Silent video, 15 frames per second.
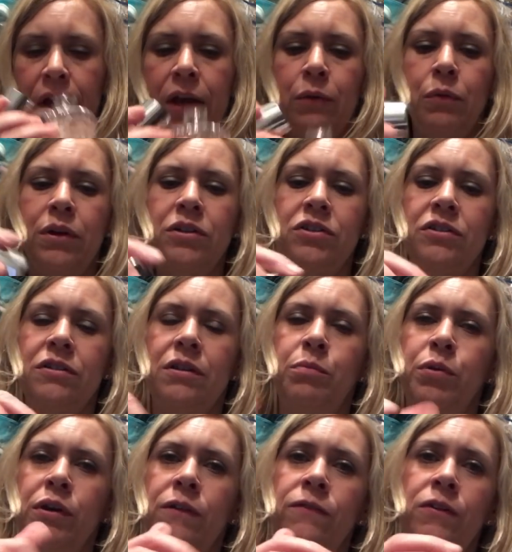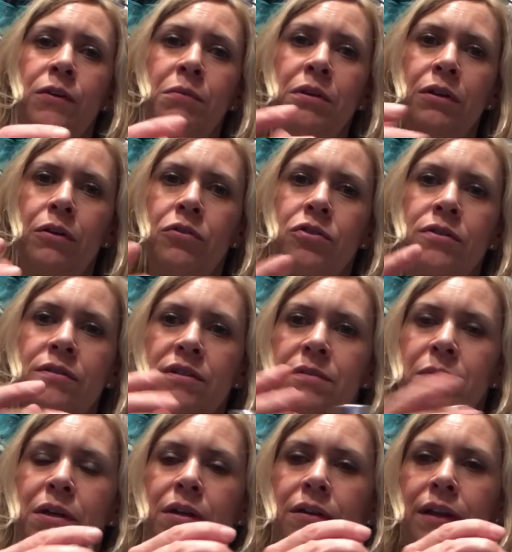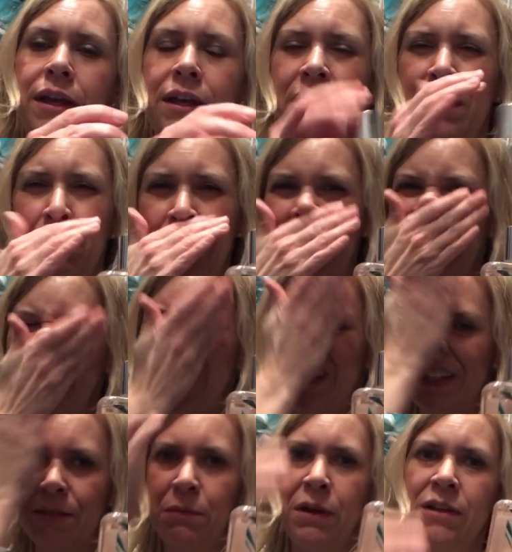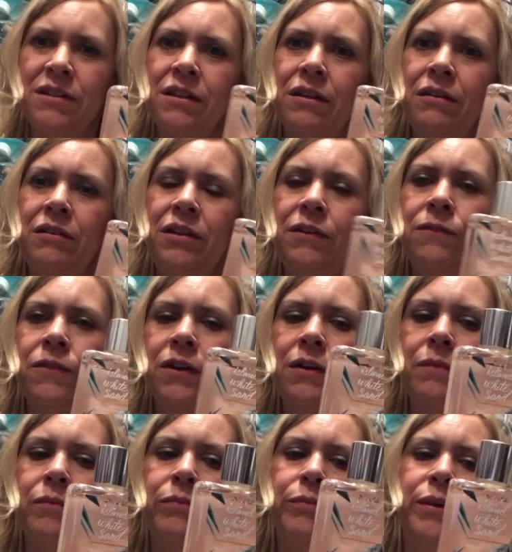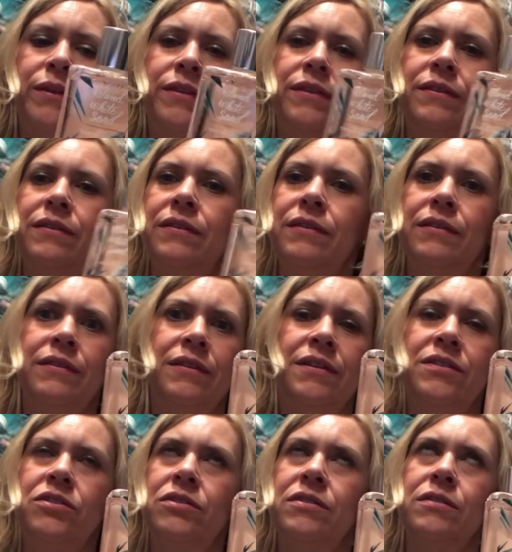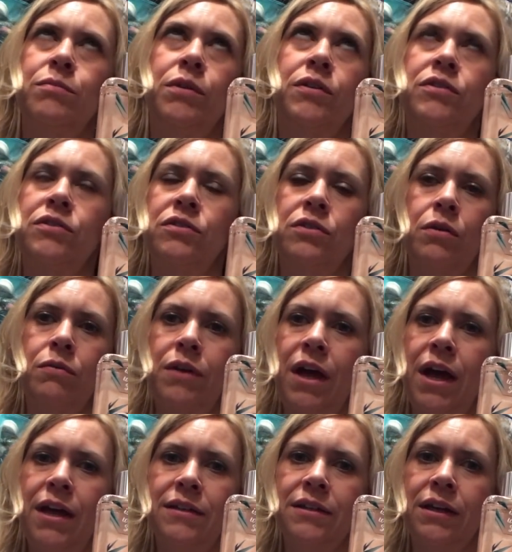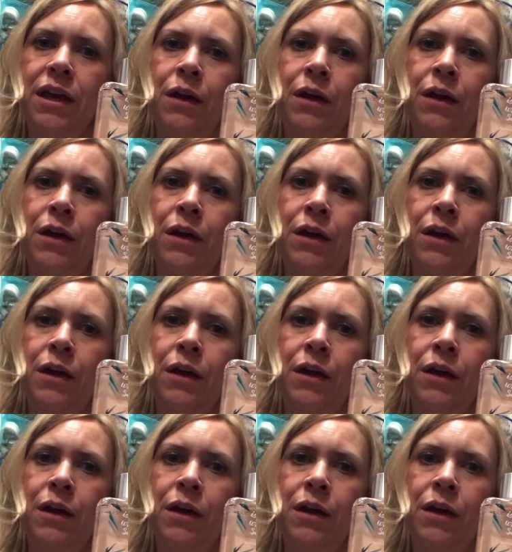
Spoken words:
I wish the perfume and lotion smelled like it, but it just smells a little different. But this just smells so nice. I